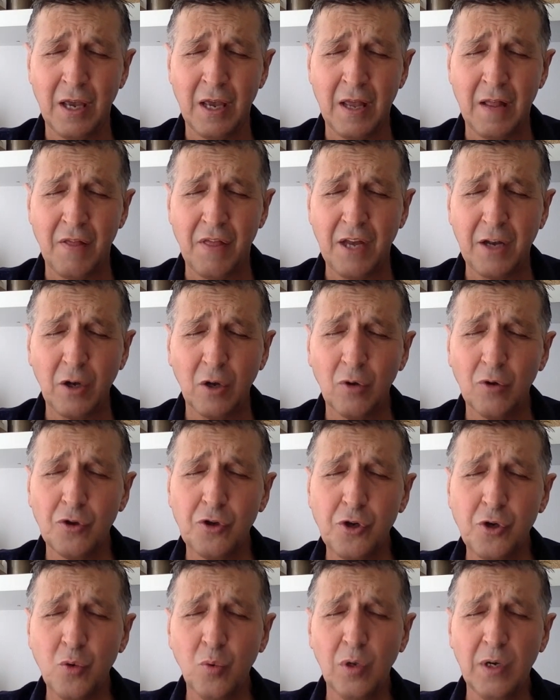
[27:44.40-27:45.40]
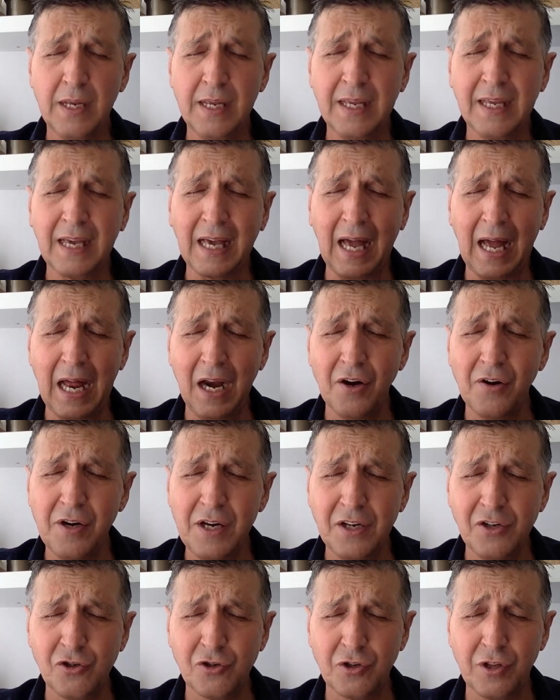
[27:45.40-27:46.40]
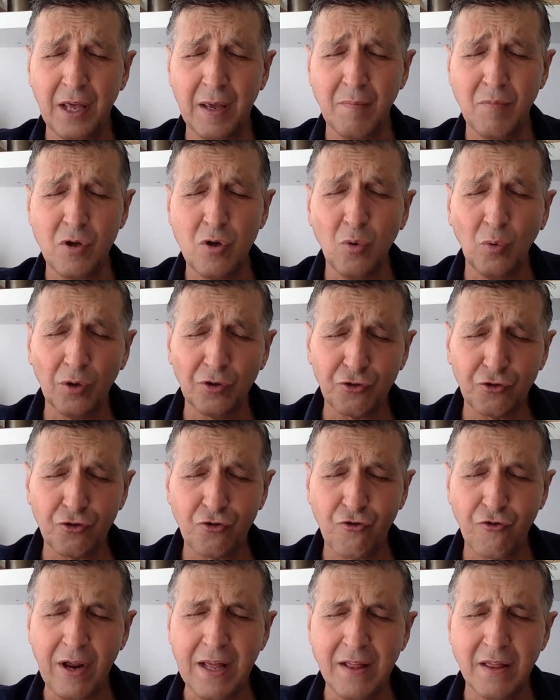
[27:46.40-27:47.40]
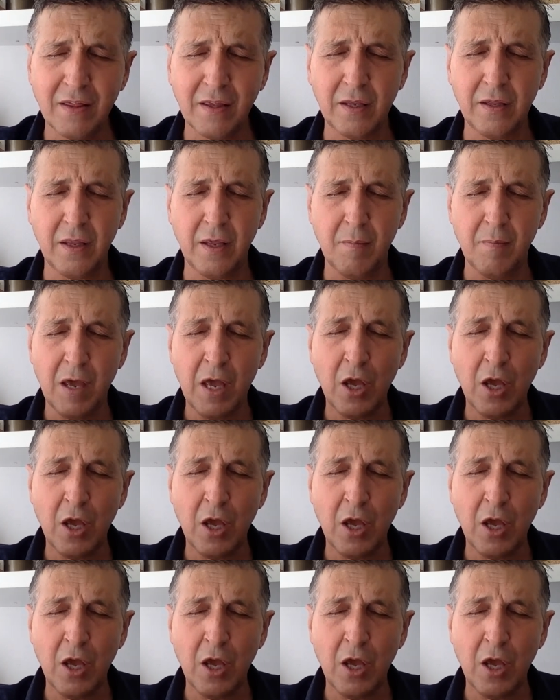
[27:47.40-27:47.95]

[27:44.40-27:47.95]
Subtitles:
that, Lord, you will encourage them, you will strengthen them,